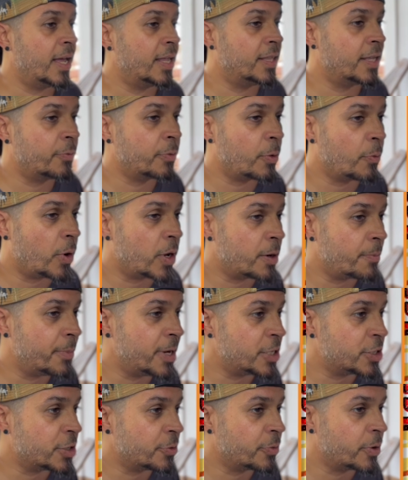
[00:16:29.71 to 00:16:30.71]
And then we want to
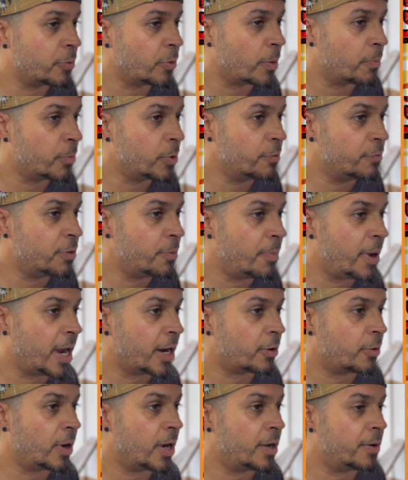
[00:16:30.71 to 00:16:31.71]
make sure we remove the
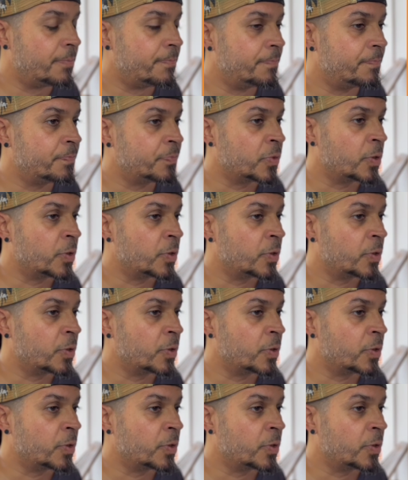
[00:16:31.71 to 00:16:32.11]
background.